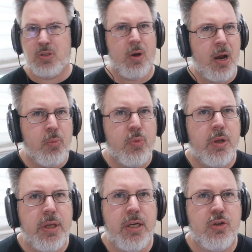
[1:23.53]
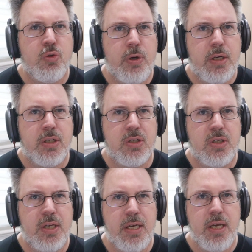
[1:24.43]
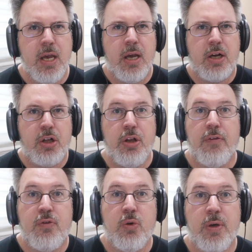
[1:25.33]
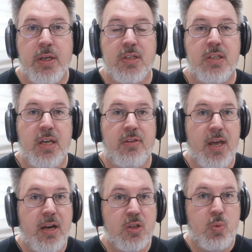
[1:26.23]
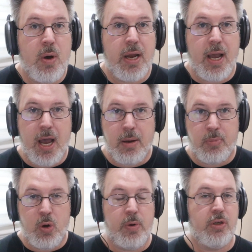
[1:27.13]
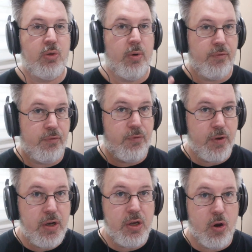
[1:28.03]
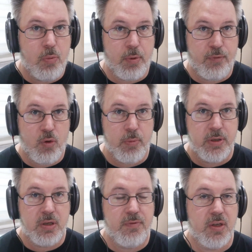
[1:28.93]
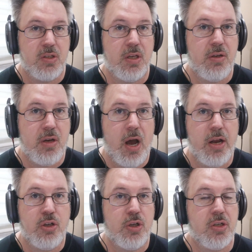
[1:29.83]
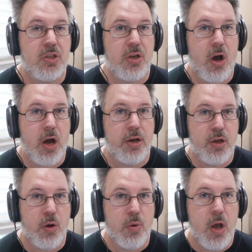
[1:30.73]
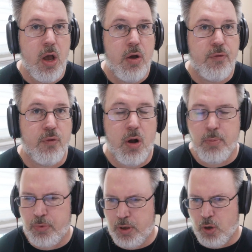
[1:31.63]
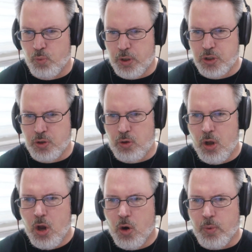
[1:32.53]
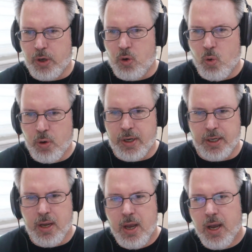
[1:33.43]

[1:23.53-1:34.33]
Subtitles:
So I'm really intrigued to see Cliff doing his thing. That is why I am going to a video performance of this and not just the audio from the original recording.